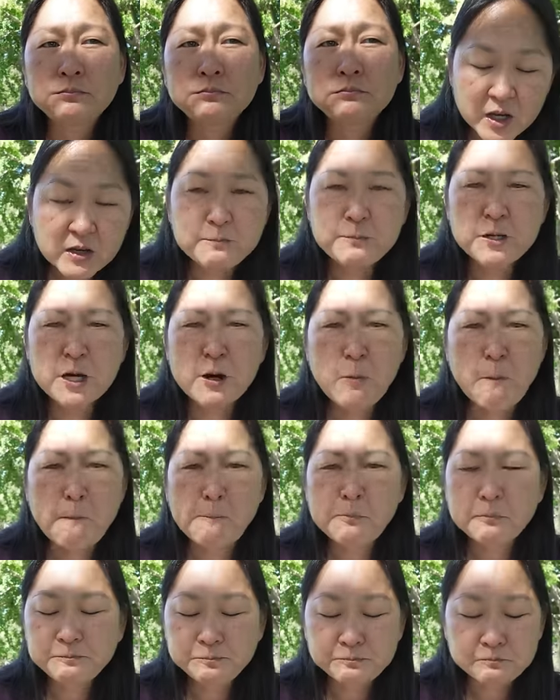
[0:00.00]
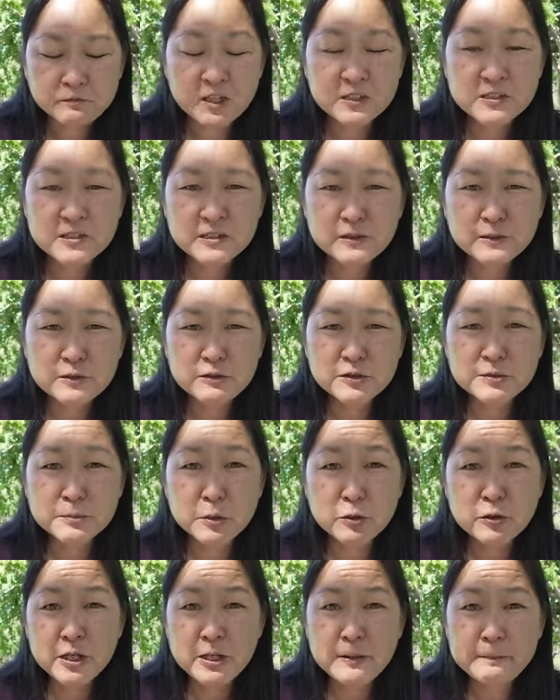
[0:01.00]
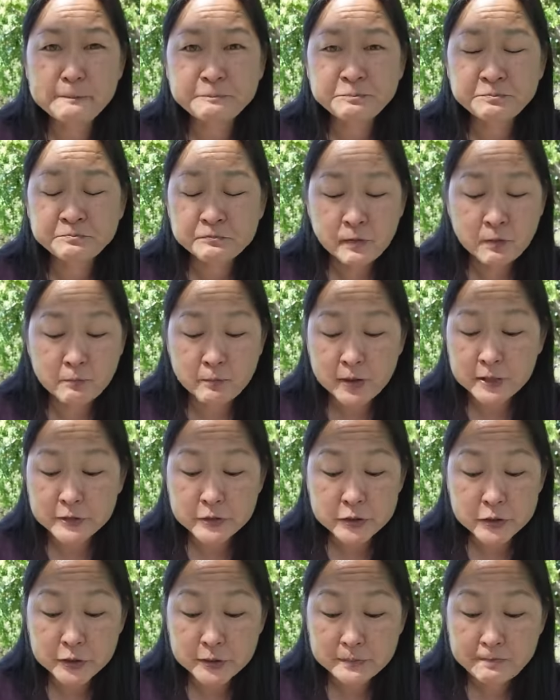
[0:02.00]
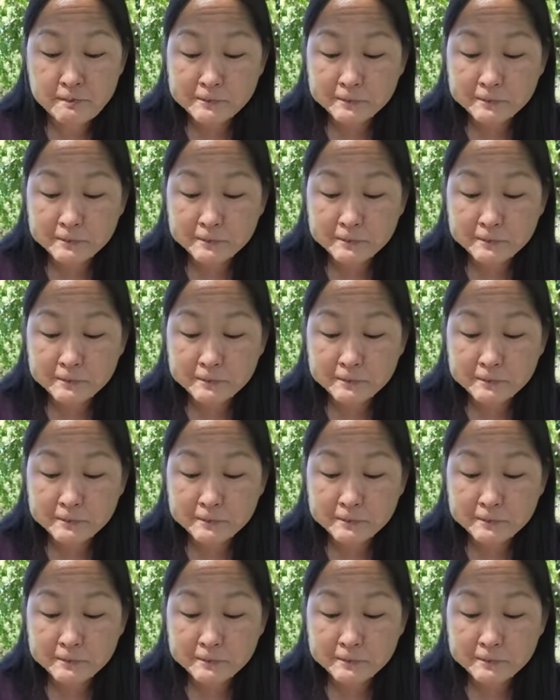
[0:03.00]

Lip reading: No, it's a little smoky, but it's good.